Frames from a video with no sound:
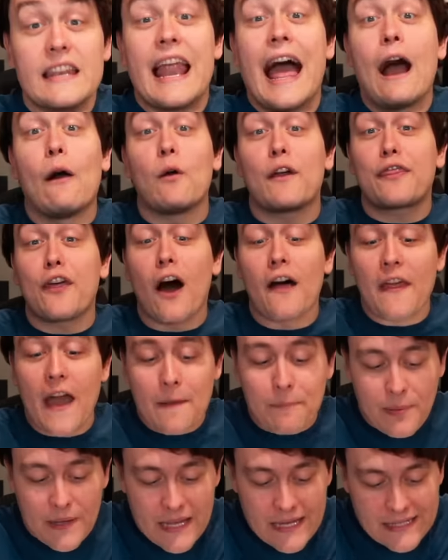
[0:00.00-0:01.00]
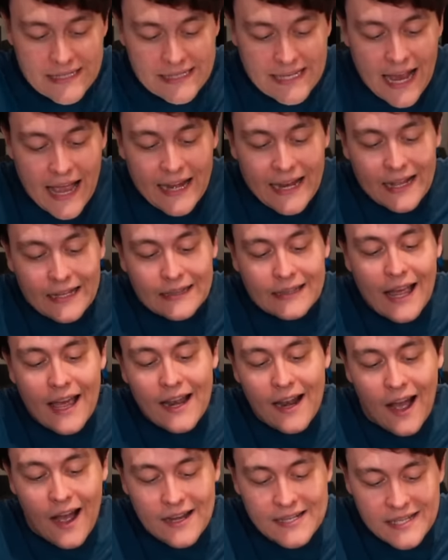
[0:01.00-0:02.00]
Now, with with all that being said,
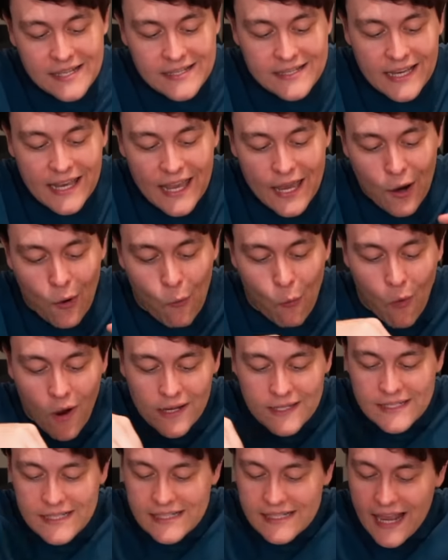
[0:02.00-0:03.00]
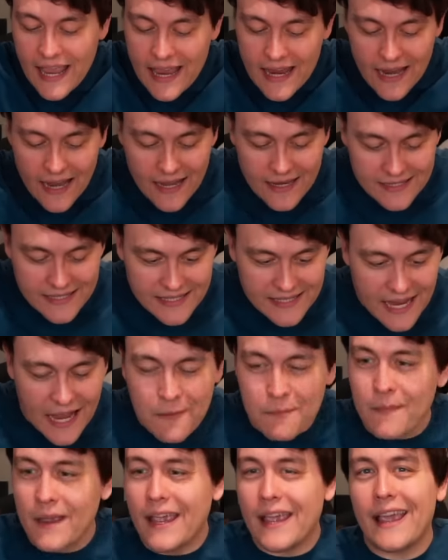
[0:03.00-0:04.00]
let us see what Sega
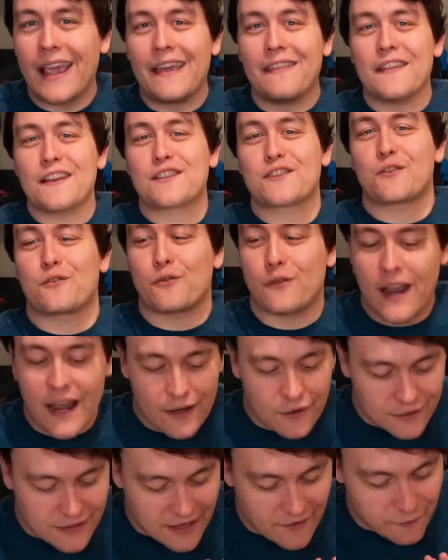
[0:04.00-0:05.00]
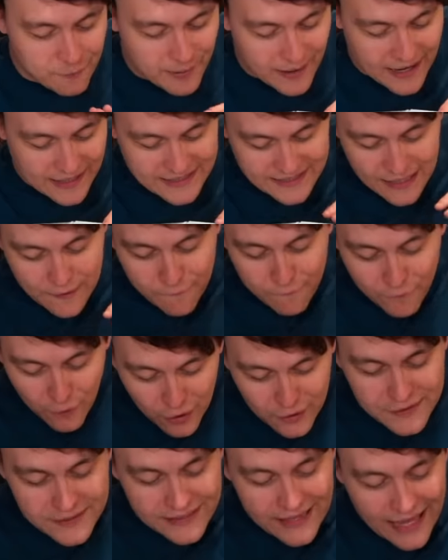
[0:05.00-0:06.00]
sent me in this creator gift box. The
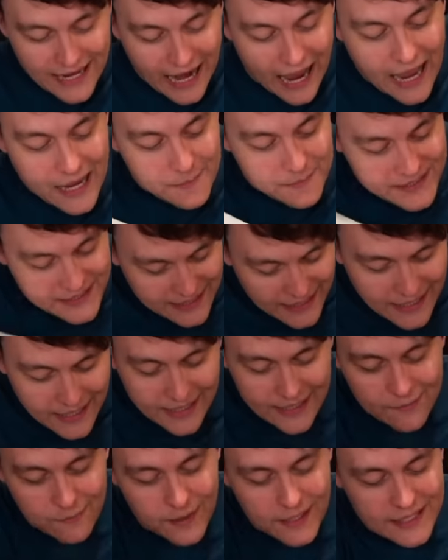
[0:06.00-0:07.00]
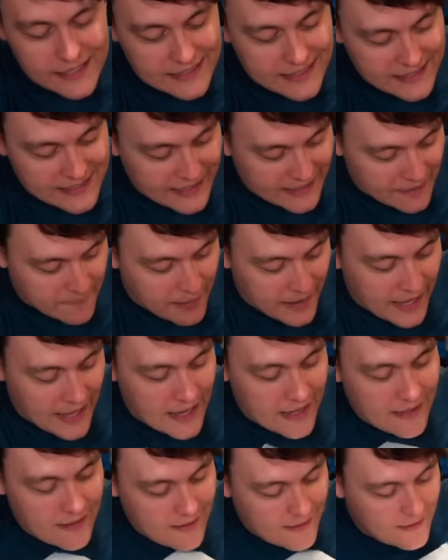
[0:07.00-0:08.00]
first thing I am seeing, what is this, like a
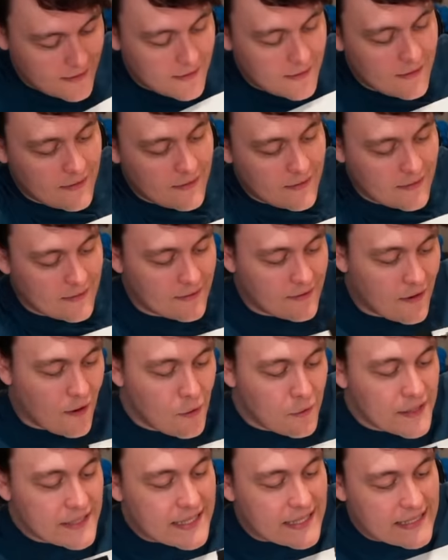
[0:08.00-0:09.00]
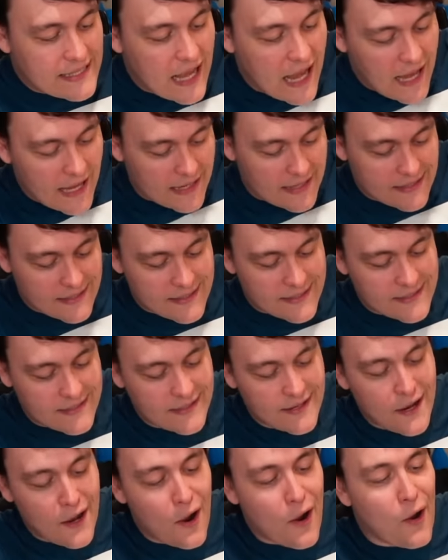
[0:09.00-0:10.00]
bag? Oh, this is nice.
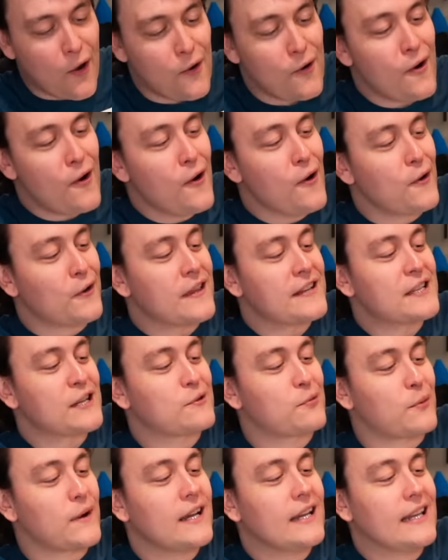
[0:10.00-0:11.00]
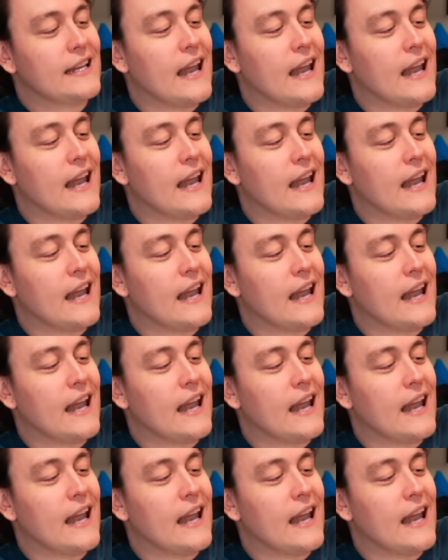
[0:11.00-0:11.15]
Ooh, this is really